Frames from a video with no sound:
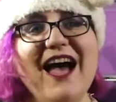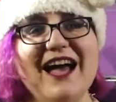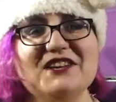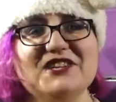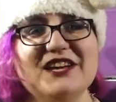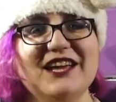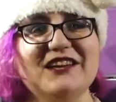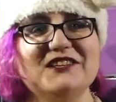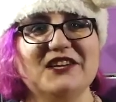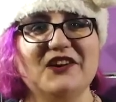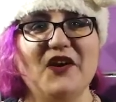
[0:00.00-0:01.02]
and shedding a
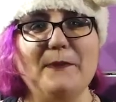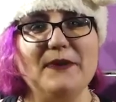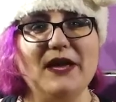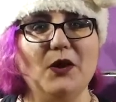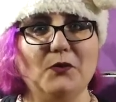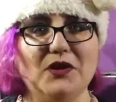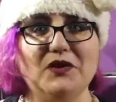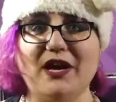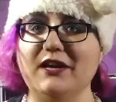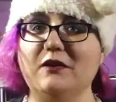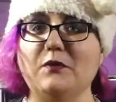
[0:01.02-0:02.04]
tear at being
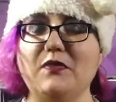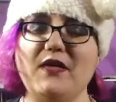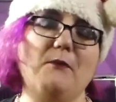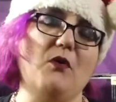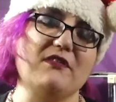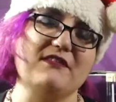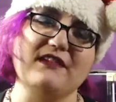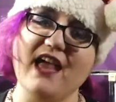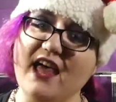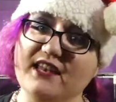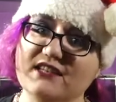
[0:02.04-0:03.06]
reunited with them once
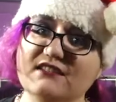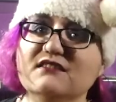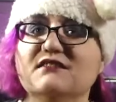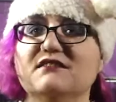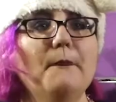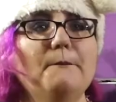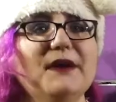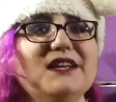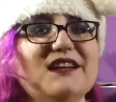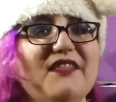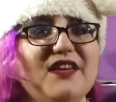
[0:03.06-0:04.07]
again. But
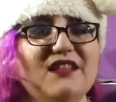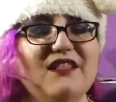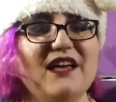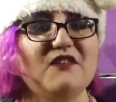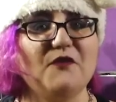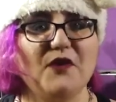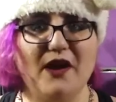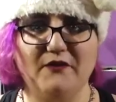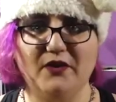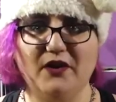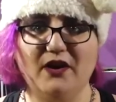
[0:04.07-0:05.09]
nothing lasts
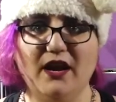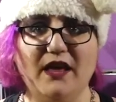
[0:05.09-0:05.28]
forever.